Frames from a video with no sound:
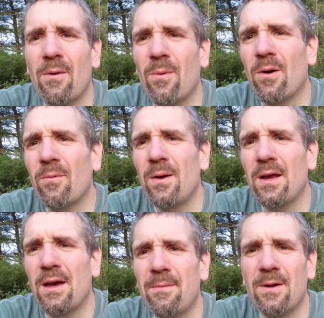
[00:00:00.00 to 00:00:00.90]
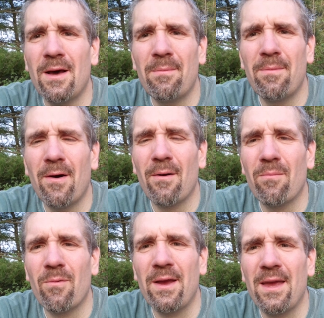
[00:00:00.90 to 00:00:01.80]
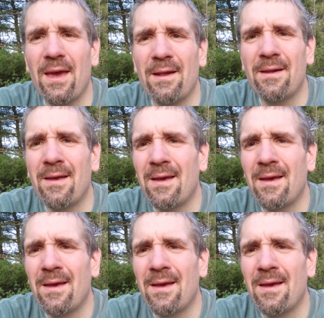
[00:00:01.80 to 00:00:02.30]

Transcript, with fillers: work week coming up or weekend.